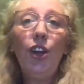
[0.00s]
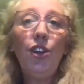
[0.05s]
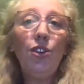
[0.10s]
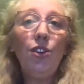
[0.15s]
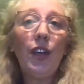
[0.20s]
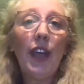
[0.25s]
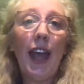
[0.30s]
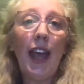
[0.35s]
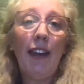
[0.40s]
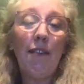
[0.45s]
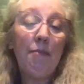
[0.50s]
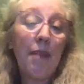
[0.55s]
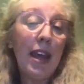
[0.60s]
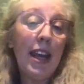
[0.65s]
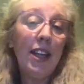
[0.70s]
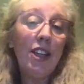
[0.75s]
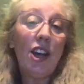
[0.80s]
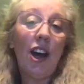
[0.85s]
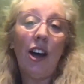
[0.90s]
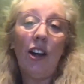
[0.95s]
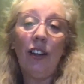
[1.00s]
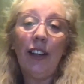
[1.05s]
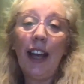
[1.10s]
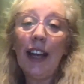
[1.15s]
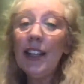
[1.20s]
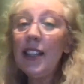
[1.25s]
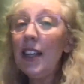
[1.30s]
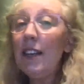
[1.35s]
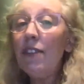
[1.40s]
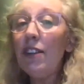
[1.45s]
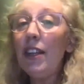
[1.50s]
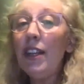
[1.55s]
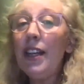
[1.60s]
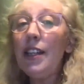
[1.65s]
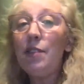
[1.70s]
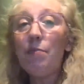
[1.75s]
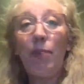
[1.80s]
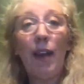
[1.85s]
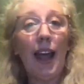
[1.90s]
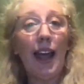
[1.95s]
you can meet, hold
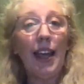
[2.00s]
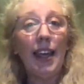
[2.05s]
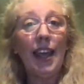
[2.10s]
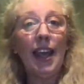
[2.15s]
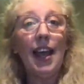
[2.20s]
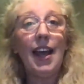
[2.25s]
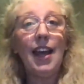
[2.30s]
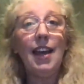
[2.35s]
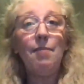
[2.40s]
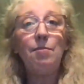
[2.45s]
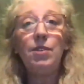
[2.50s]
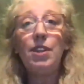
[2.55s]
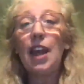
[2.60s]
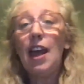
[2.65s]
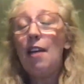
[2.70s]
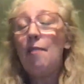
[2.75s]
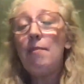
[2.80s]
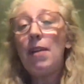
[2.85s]
activities, play games,